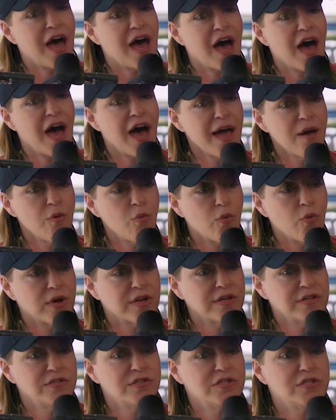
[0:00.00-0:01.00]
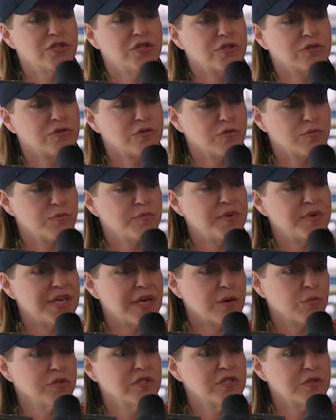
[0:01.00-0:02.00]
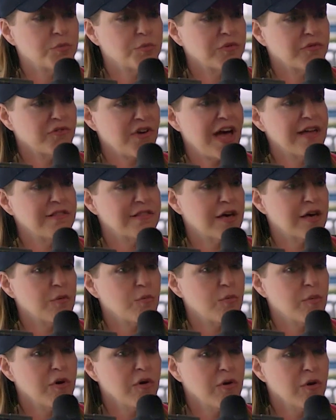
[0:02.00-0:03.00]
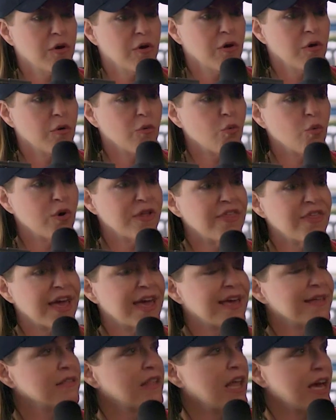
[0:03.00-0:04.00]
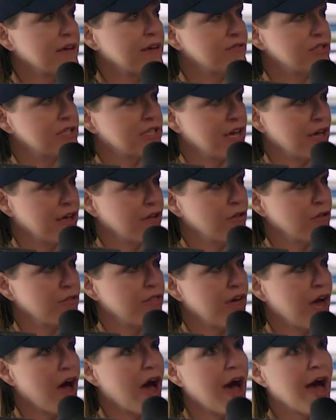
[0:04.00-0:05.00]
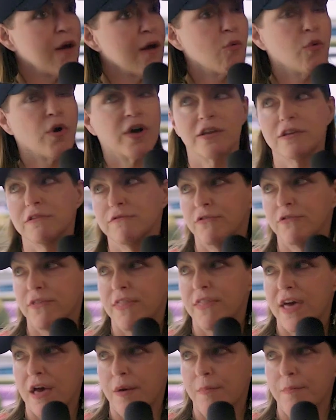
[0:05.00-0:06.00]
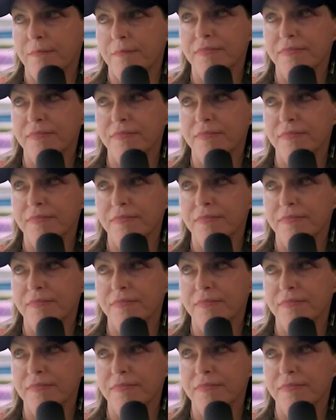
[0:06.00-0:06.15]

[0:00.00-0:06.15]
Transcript: I wanted to be able to provide them with a lifestyle that I wanted for them,